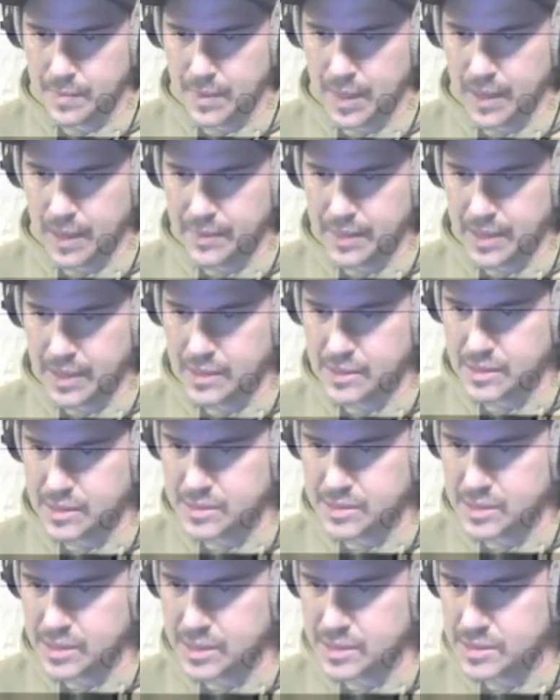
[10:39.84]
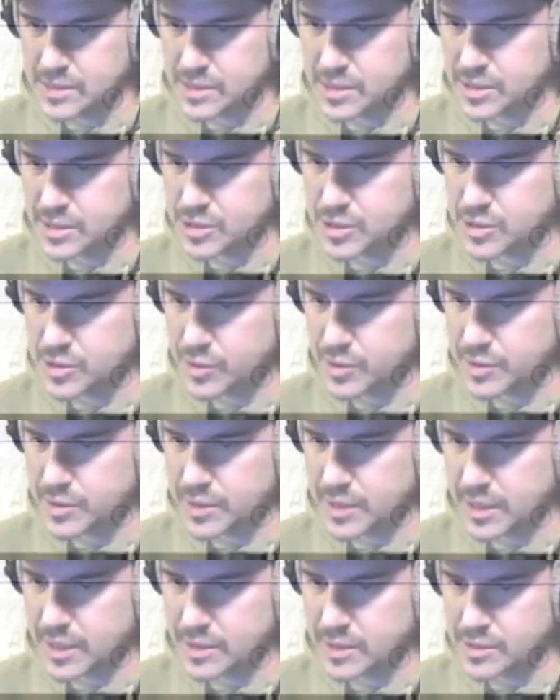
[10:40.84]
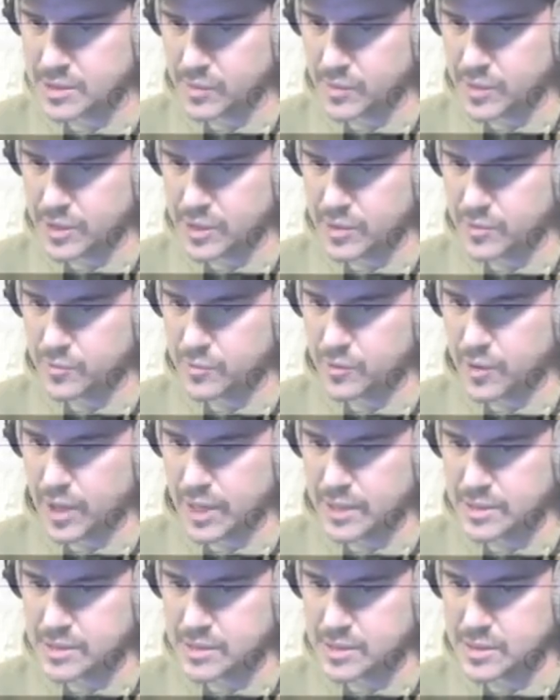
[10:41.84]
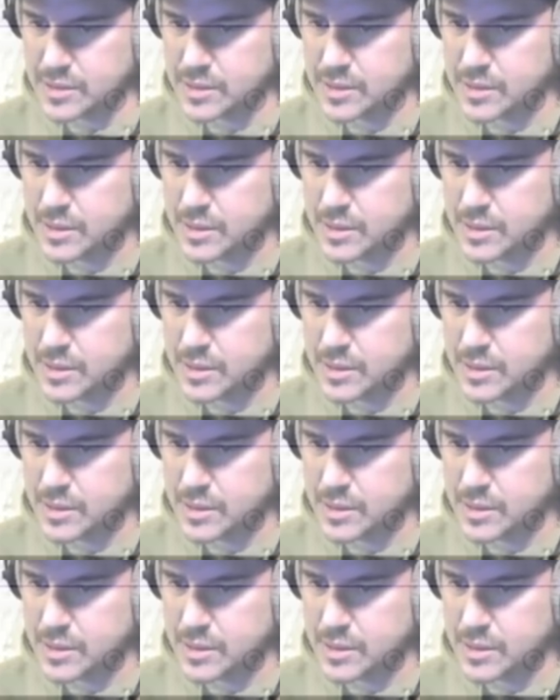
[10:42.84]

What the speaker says: And then it does this short thing. So when you write,